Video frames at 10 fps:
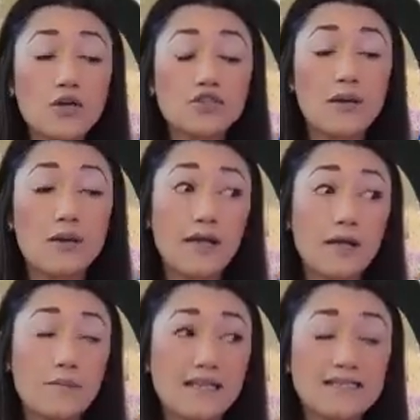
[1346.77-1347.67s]
So
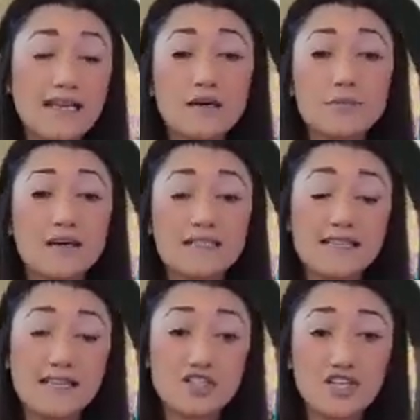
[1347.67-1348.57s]
my sadhana practice
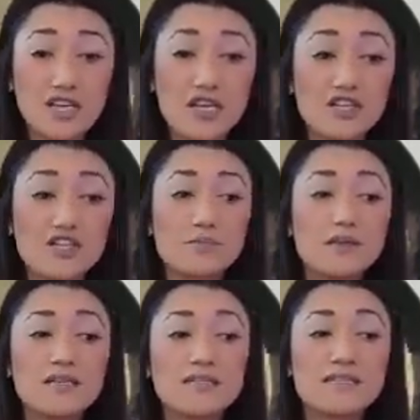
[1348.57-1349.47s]
has changed
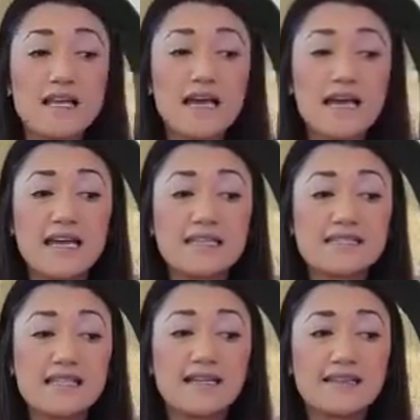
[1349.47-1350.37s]
because it's
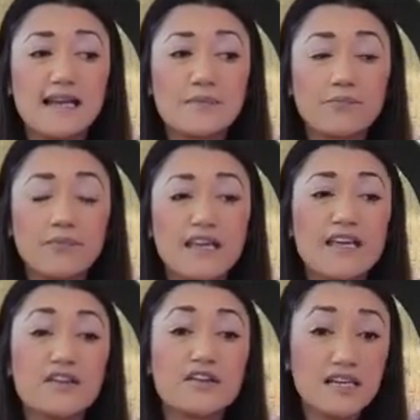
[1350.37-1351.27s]
not that
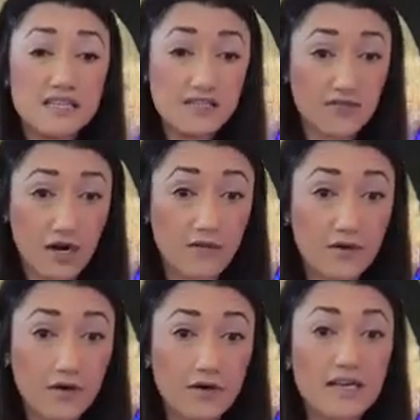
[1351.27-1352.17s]
healing is
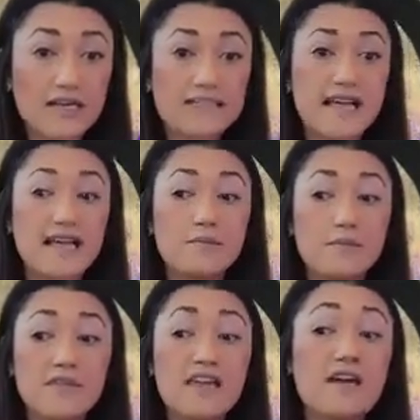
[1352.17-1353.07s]
forever. It is that
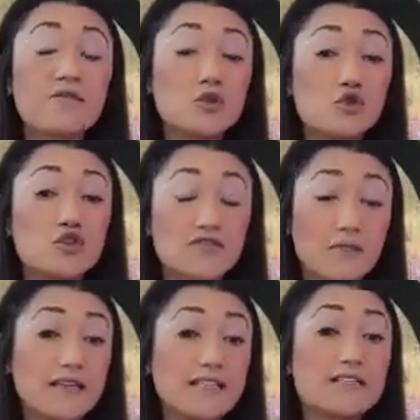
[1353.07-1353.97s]
the evolution of
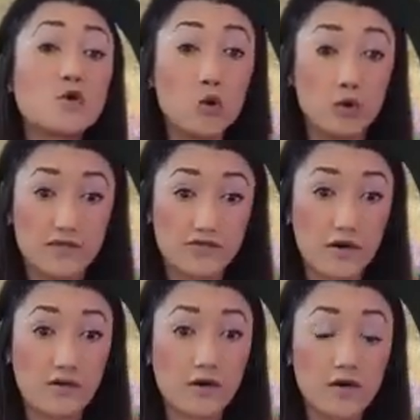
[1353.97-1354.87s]
my soul is
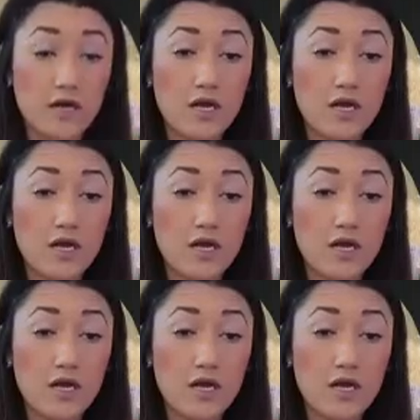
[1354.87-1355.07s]
forever.